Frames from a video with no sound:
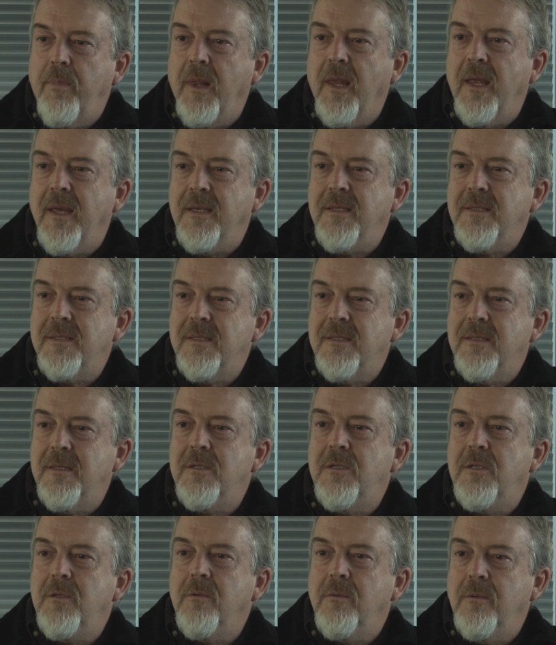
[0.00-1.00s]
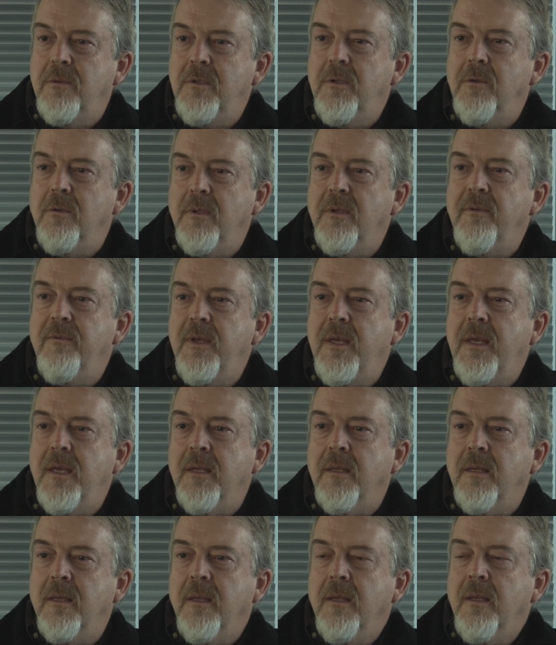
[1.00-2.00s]
place that you're living
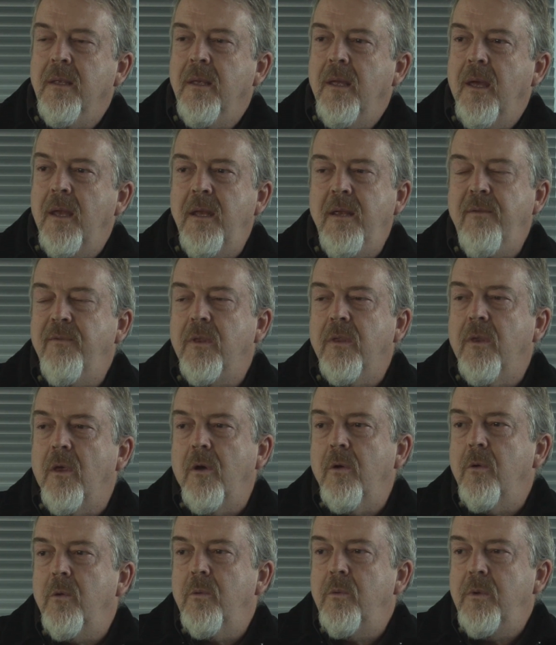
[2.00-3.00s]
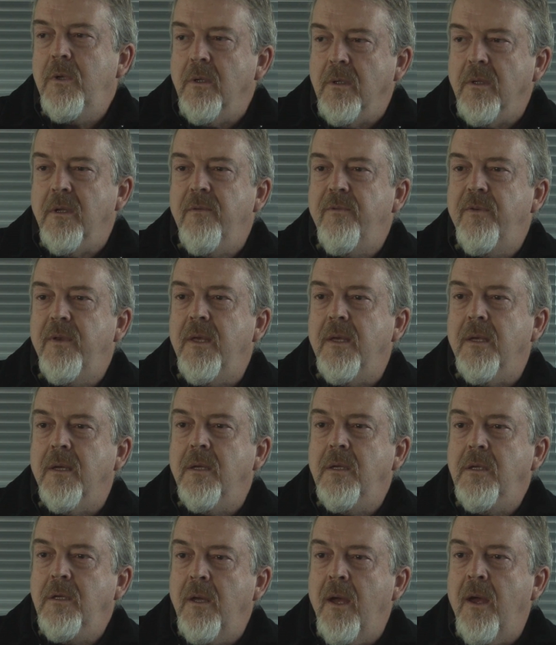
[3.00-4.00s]
in. And even though you live
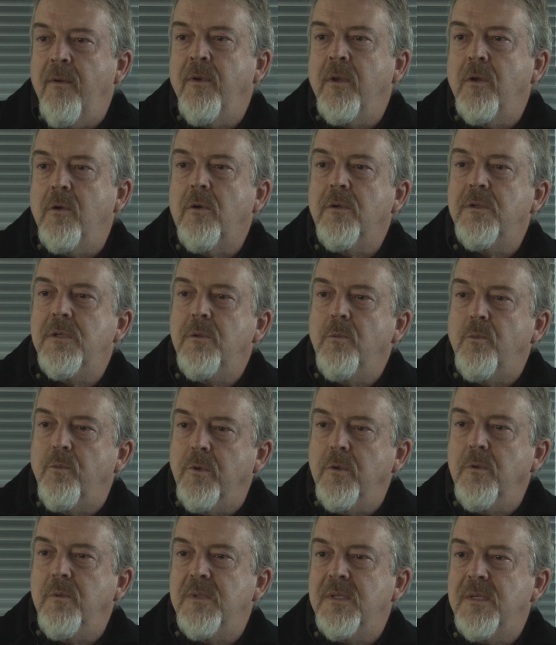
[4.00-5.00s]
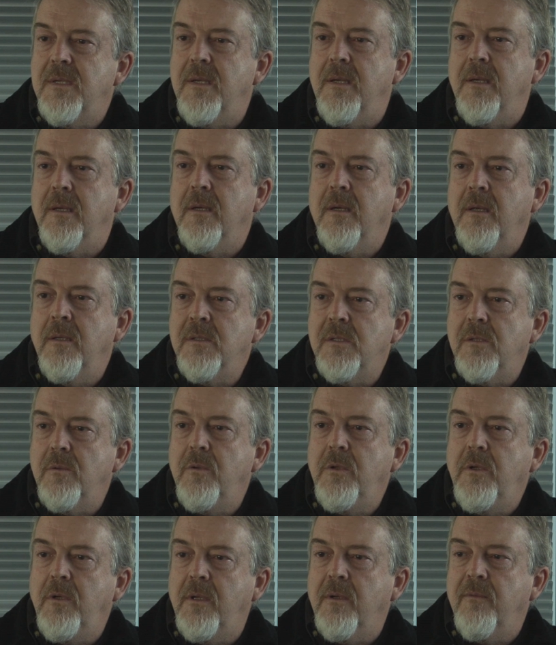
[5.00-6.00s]
here, you haven't got your roots here
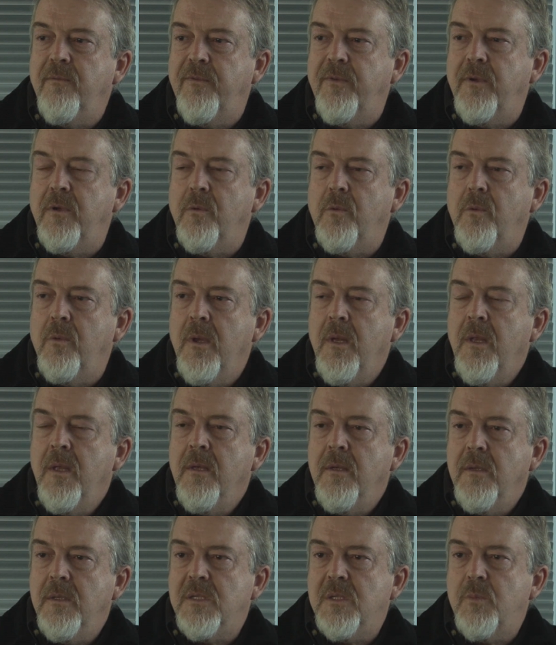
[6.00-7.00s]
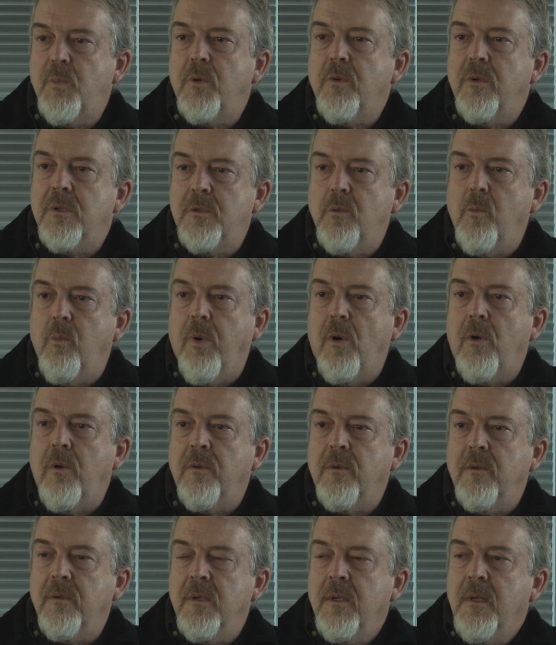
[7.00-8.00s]
until you can feel the spiritual
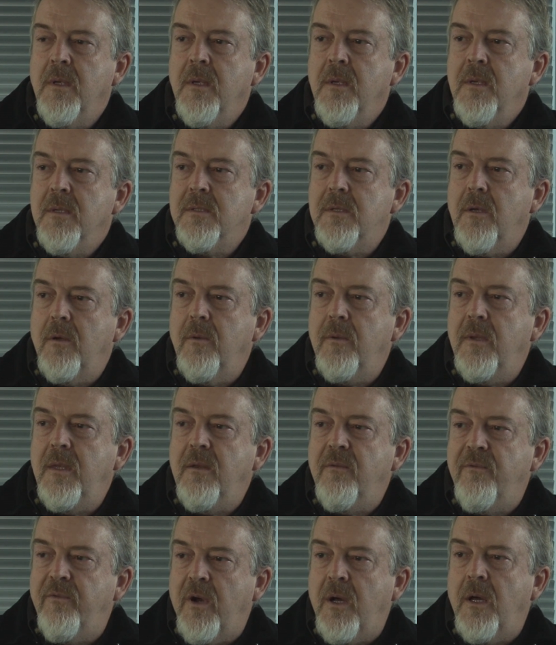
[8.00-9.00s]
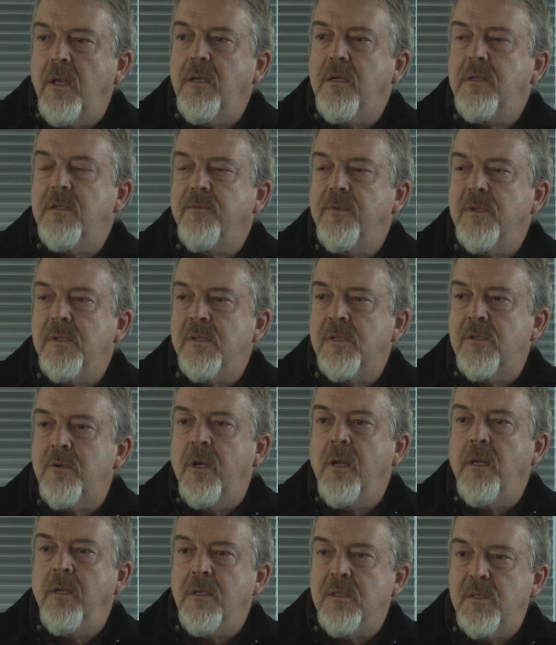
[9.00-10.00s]
bond. So the advantage of an
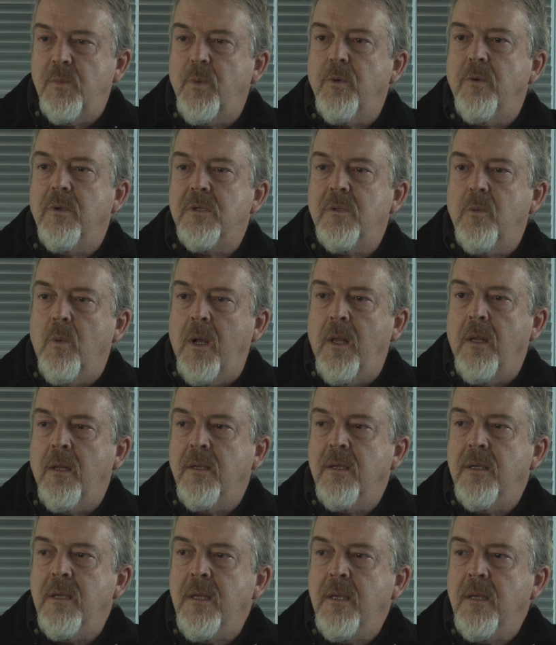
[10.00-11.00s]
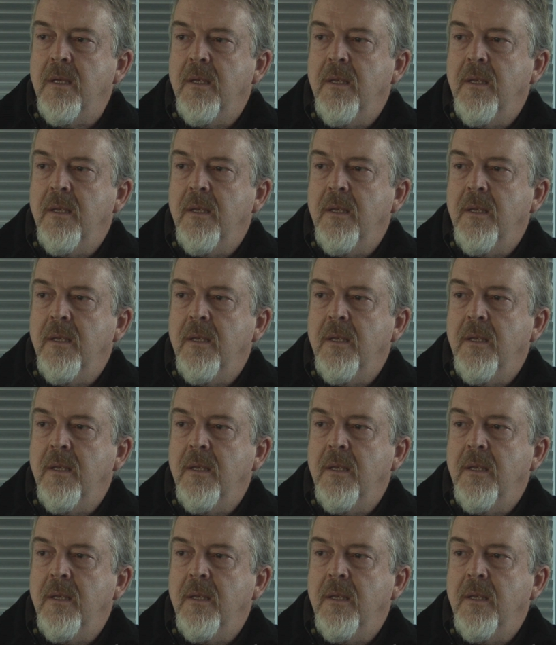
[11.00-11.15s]
Australian spirituality